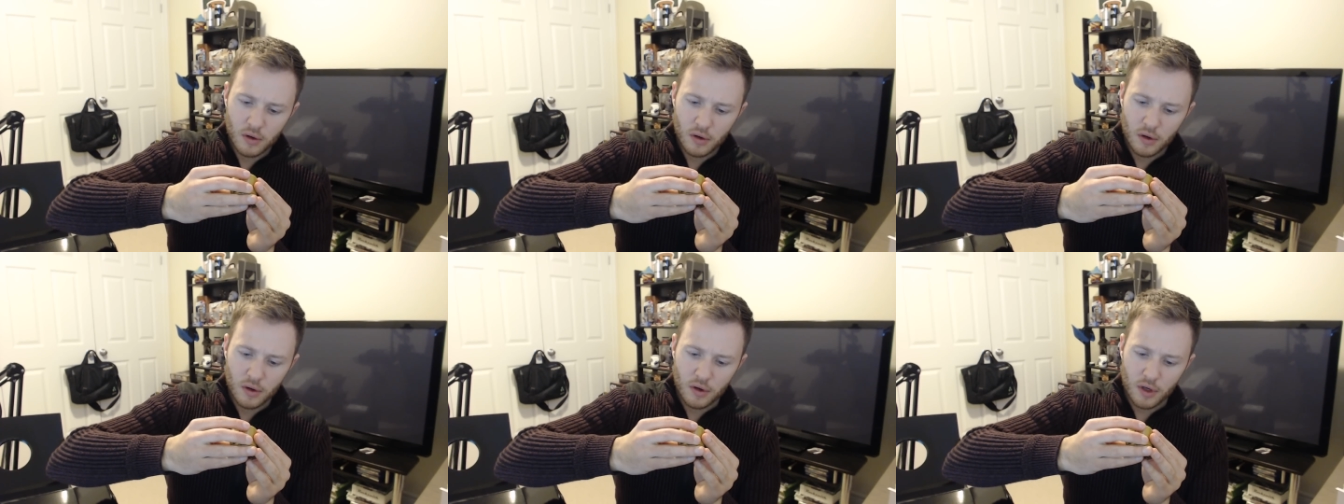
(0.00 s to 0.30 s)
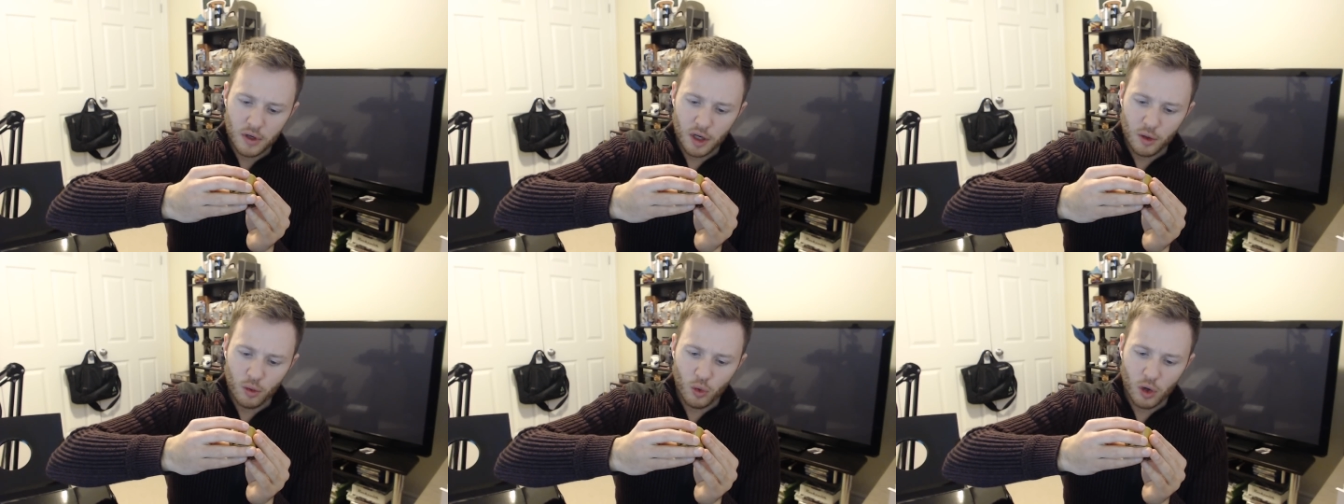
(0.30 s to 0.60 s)

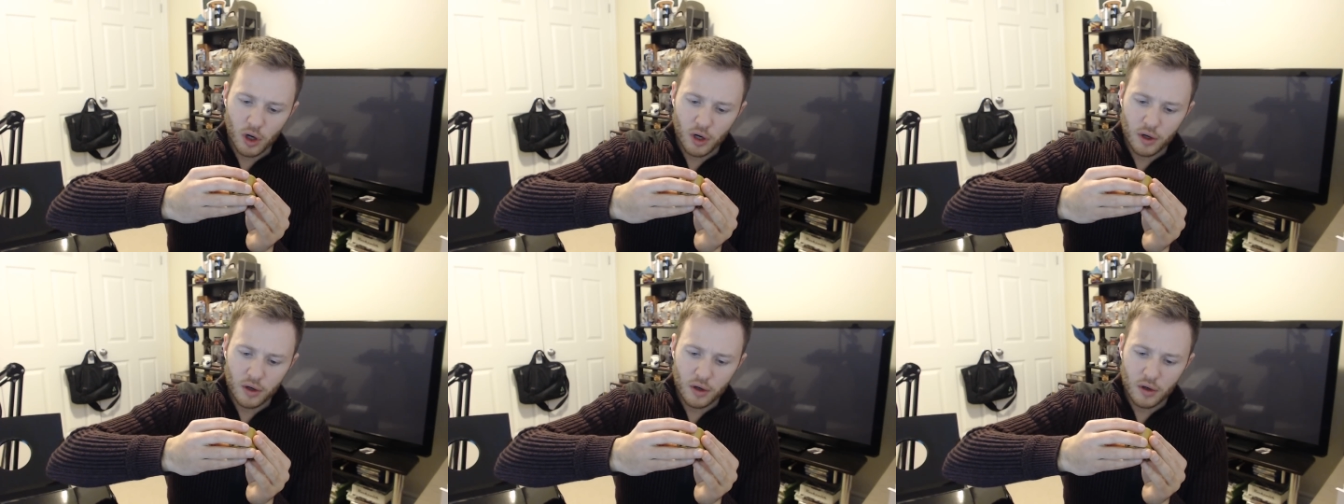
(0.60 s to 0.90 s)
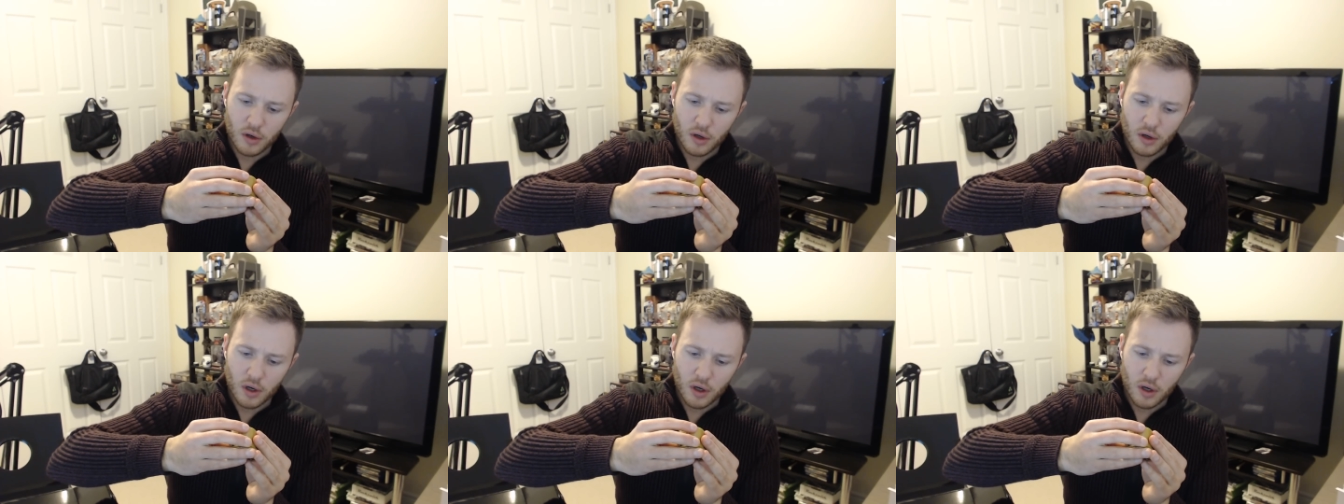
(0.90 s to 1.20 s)
You need
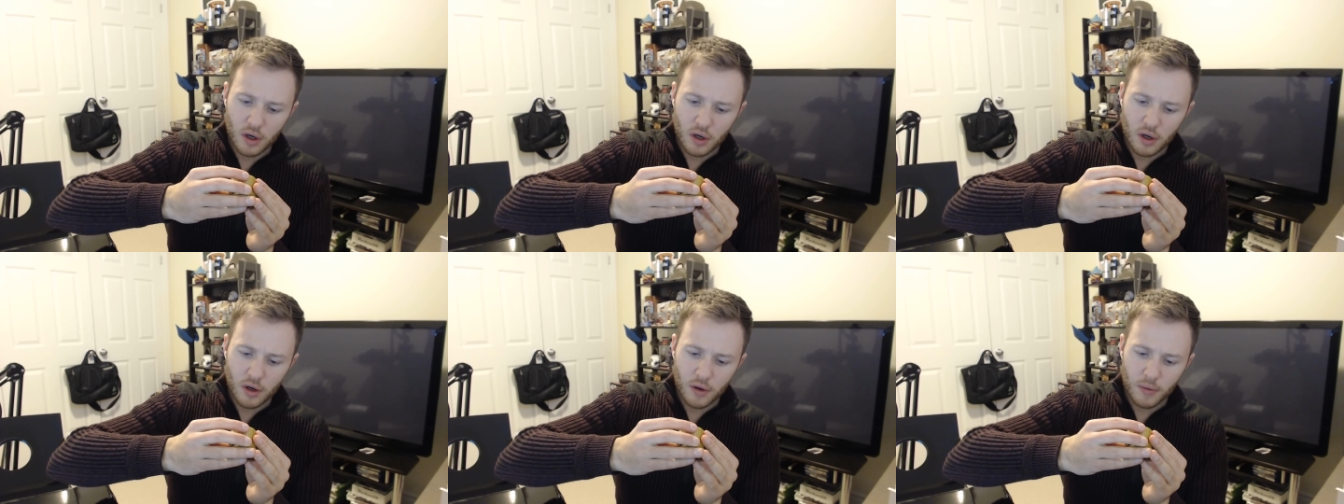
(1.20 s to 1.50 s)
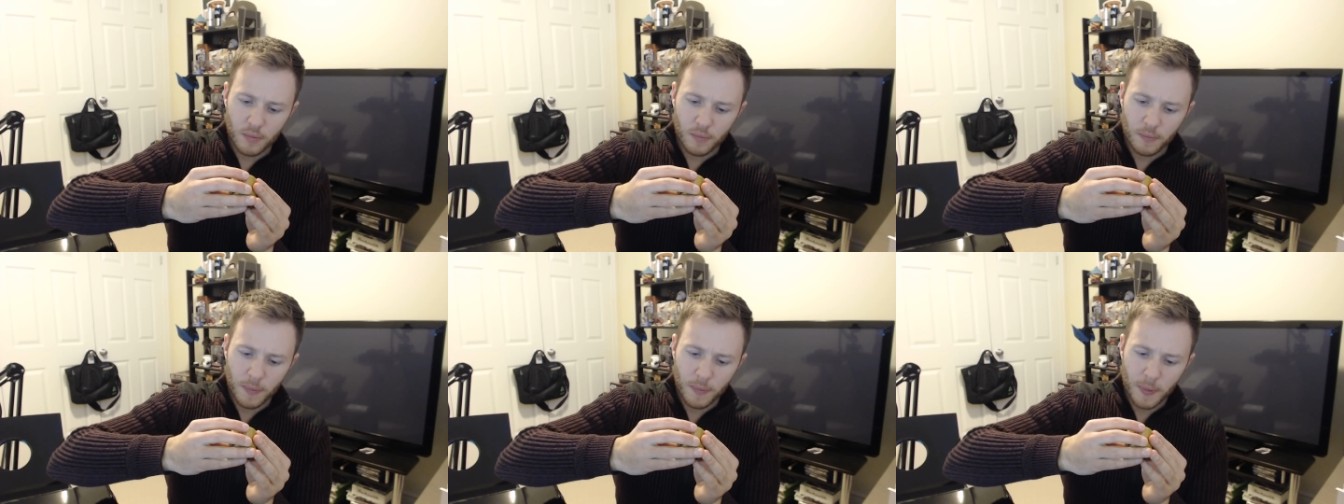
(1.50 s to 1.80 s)
one.
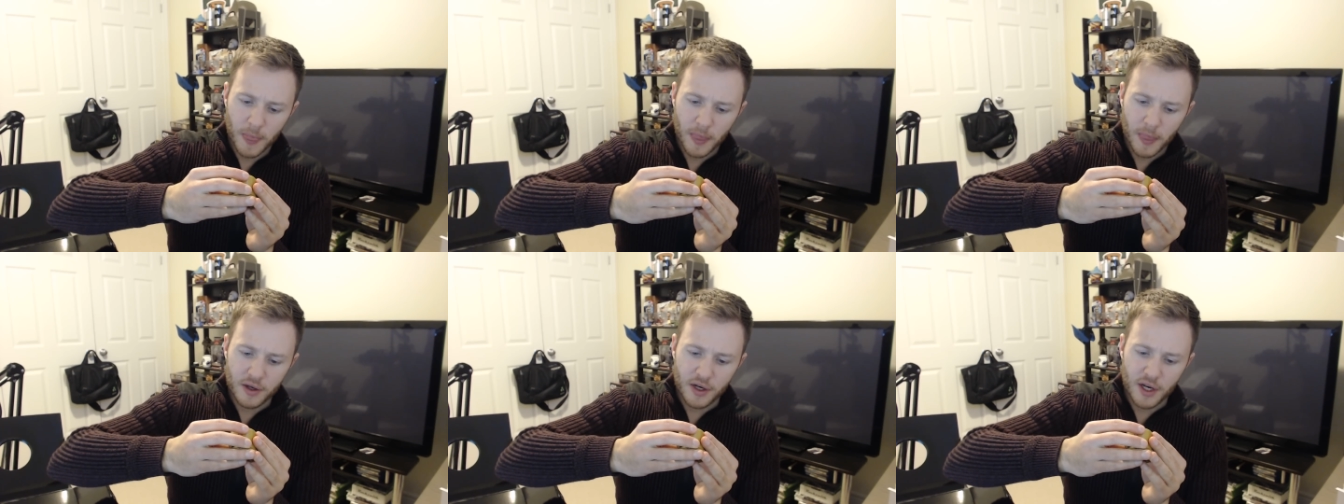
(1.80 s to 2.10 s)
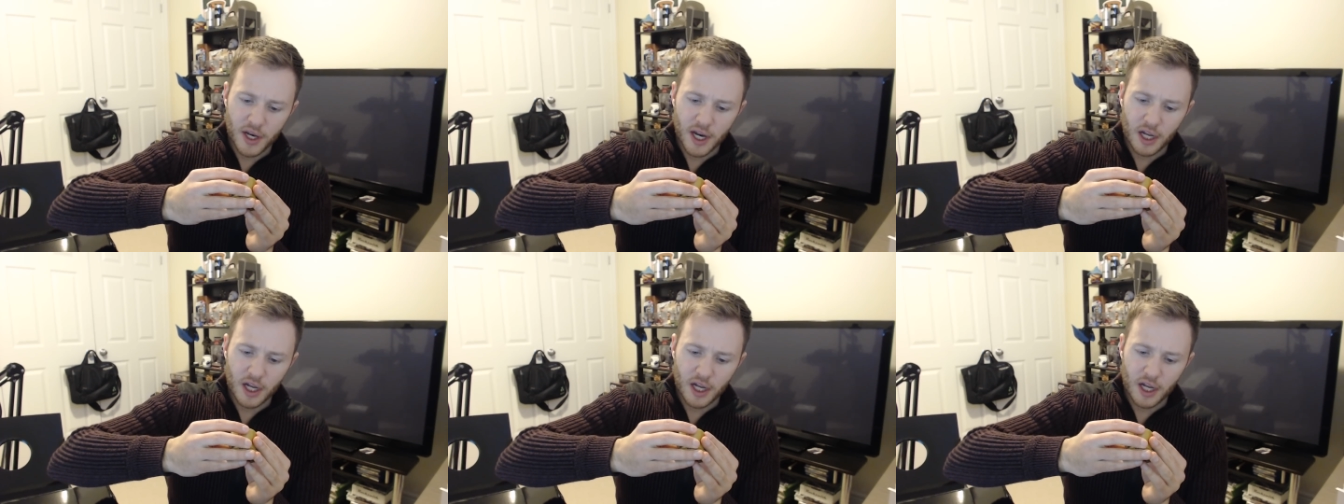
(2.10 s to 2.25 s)
Um, you need